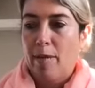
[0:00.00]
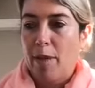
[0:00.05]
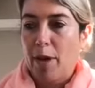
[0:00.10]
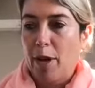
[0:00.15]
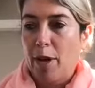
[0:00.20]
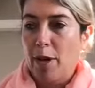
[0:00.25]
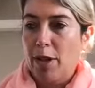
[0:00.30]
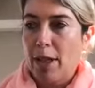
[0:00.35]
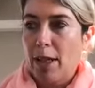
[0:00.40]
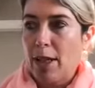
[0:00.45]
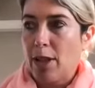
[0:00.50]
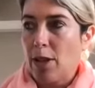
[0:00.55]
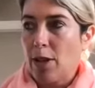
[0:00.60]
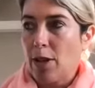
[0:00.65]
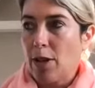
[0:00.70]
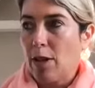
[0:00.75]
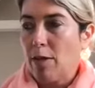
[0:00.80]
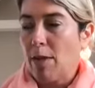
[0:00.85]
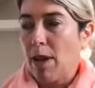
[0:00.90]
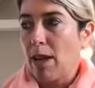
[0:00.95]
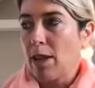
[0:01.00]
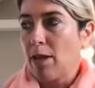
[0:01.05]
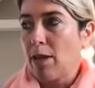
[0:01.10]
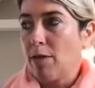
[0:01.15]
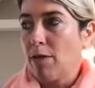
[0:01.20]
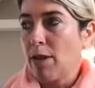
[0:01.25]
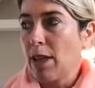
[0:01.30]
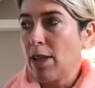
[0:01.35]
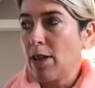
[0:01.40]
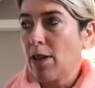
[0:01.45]
because there's a certain amount
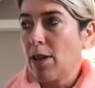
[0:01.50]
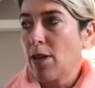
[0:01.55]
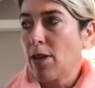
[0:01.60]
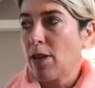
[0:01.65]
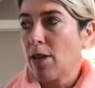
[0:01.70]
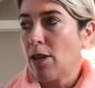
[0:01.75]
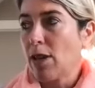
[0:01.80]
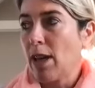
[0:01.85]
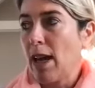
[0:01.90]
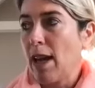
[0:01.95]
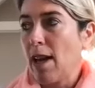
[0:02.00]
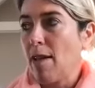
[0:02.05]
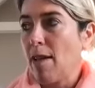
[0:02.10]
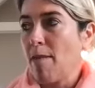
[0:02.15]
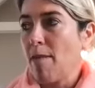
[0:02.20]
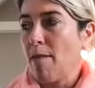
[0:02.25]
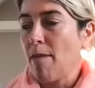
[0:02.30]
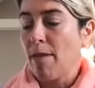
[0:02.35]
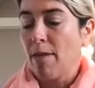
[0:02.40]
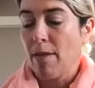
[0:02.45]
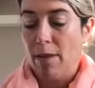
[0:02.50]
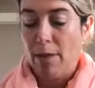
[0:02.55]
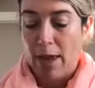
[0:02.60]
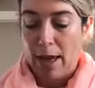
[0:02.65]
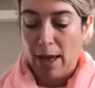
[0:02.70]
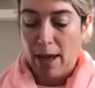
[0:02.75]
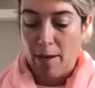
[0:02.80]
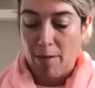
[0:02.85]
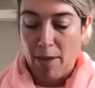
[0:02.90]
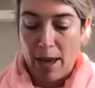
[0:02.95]
of research, they
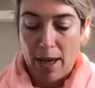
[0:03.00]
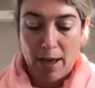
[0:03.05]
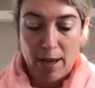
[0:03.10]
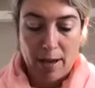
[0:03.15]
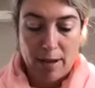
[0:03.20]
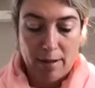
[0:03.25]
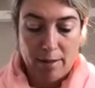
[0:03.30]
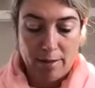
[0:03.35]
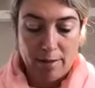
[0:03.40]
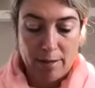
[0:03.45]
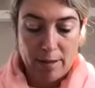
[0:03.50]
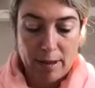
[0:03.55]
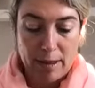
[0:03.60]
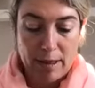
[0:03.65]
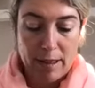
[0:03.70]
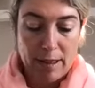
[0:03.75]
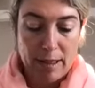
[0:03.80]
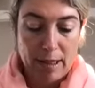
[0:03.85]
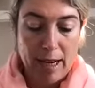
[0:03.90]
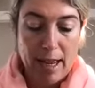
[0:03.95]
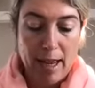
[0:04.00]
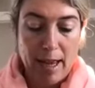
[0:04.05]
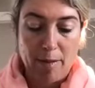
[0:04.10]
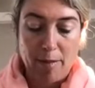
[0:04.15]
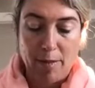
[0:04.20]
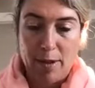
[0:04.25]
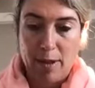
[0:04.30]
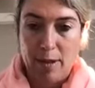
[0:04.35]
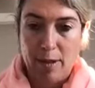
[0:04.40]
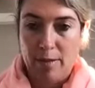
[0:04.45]
can make
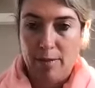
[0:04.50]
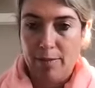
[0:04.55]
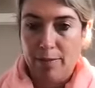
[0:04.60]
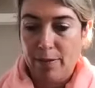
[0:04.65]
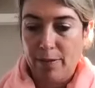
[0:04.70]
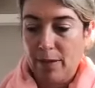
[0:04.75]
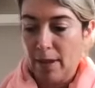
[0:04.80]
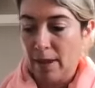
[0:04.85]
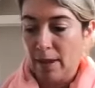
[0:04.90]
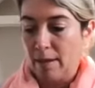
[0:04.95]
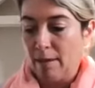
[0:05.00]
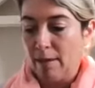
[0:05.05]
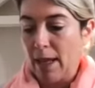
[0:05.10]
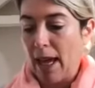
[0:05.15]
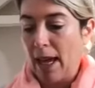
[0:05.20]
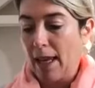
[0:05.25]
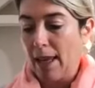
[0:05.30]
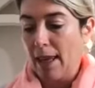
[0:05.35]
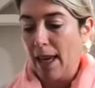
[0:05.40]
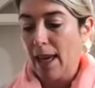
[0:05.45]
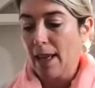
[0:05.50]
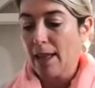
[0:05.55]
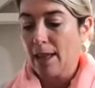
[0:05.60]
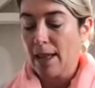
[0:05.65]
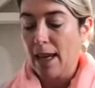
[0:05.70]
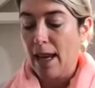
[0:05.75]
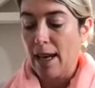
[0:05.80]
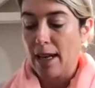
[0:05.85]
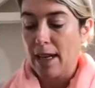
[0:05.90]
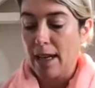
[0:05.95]
claims like that,
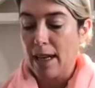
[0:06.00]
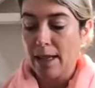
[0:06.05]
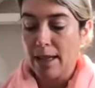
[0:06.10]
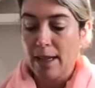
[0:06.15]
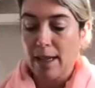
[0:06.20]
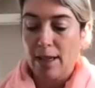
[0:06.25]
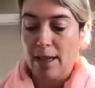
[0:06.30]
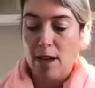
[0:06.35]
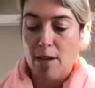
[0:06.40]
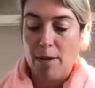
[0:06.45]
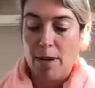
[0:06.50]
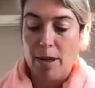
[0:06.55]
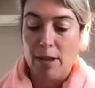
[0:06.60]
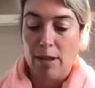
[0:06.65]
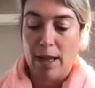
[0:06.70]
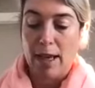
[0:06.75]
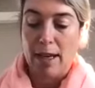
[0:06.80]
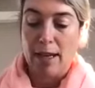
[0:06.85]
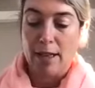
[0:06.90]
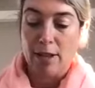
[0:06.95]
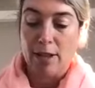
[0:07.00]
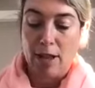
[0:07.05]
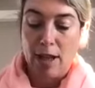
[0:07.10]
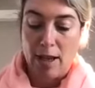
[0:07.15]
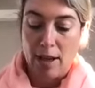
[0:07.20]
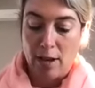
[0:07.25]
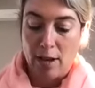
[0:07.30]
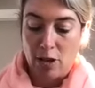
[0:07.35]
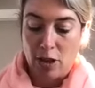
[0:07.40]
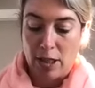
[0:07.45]
and it is a topical
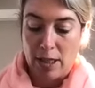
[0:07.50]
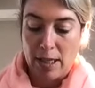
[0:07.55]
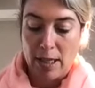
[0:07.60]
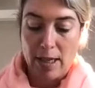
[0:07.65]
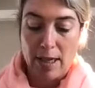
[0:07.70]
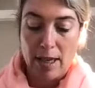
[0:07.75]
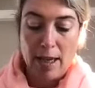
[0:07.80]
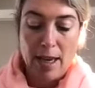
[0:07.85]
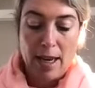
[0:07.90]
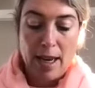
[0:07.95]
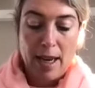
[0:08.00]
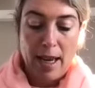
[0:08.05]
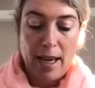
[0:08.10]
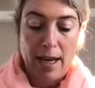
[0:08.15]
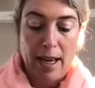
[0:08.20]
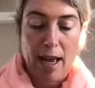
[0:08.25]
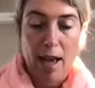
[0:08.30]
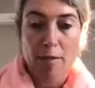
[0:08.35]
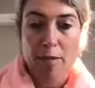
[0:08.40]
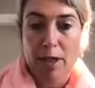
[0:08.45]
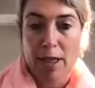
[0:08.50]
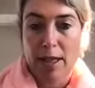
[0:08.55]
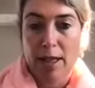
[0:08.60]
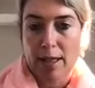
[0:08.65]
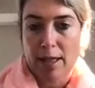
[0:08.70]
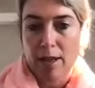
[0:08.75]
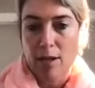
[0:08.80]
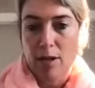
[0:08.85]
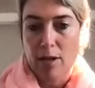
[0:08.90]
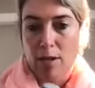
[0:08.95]
analgesic. It comes in
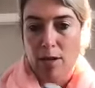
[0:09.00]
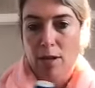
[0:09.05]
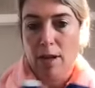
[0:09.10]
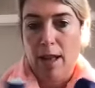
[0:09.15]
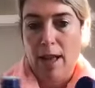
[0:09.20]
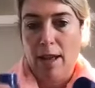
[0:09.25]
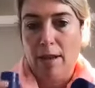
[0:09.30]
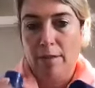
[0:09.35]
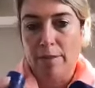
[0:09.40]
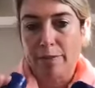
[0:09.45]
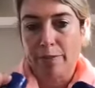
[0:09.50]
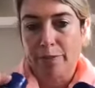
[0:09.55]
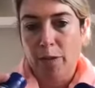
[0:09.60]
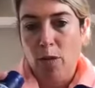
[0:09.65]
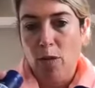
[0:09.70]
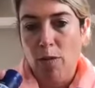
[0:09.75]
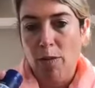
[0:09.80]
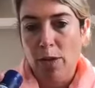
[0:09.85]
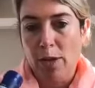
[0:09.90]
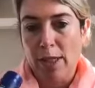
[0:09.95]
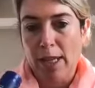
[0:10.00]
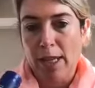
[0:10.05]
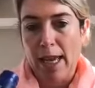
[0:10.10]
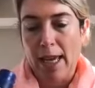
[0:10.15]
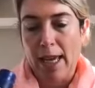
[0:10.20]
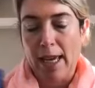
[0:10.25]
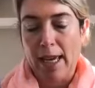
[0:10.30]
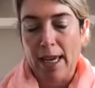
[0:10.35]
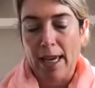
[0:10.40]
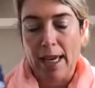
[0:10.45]
this little, almost
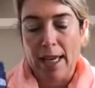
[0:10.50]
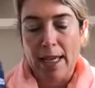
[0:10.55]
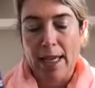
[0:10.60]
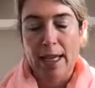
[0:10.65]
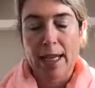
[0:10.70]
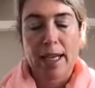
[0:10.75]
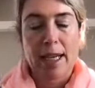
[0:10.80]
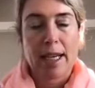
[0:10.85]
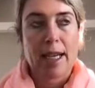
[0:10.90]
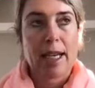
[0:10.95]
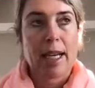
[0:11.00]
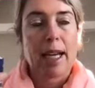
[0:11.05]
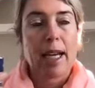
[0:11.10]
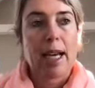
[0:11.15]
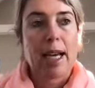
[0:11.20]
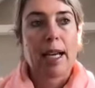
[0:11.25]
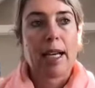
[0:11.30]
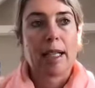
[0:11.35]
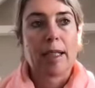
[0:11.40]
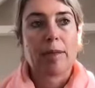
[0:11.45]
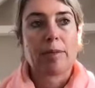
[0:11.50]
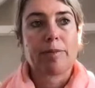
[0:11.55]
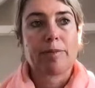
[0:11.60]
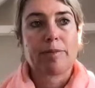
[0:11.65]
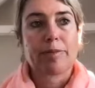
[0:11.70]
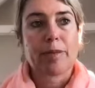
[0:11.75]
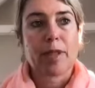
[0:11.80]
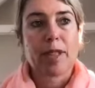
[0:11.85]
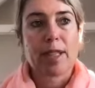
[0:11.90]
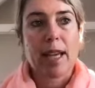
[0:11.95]
like a
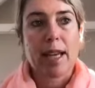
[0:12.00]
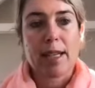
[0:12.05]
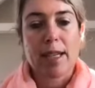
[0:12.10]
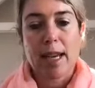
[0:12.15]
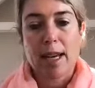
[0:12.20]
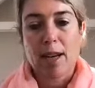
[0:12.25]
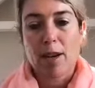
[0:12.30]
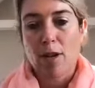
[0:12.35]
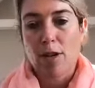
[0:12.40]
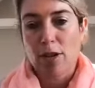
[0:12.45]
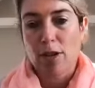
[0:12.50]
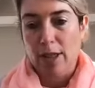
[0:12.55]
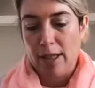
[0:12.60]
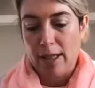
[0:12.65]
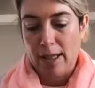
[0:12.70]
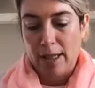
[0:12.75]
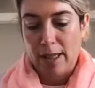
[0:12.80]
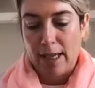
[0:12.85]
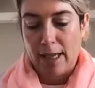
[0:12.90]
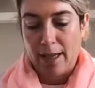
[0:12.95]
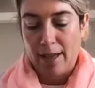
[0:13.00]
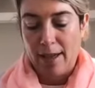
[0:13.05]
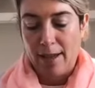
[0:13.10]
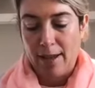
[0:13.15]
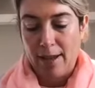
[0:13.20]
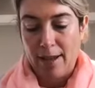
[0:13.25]
suntan lotion stick